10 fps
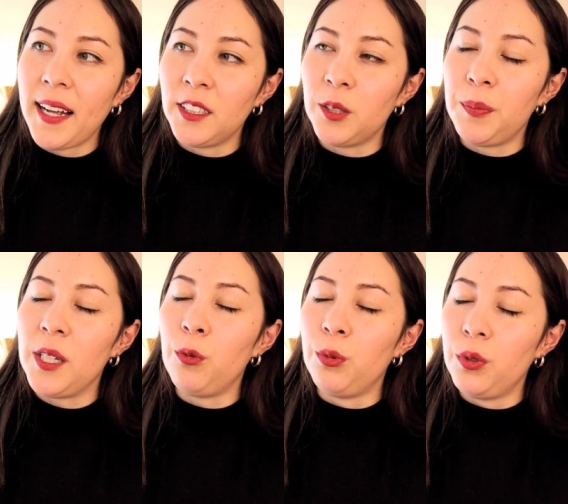tend to
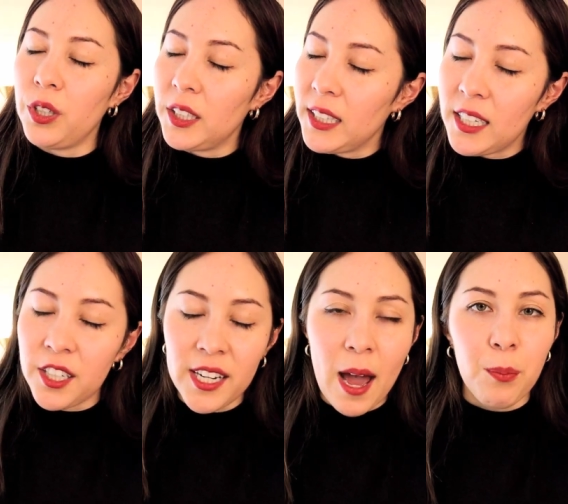be really
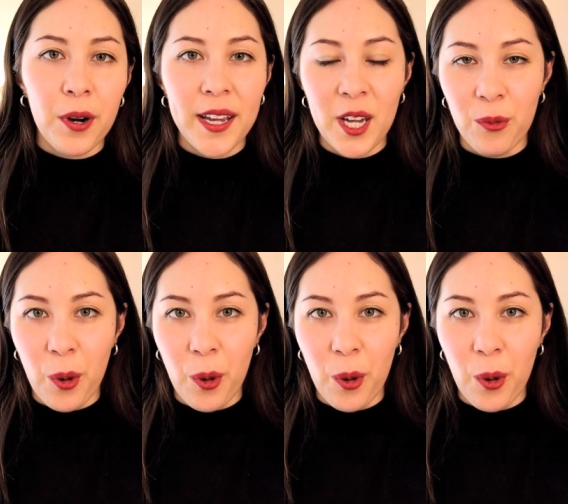good at breaking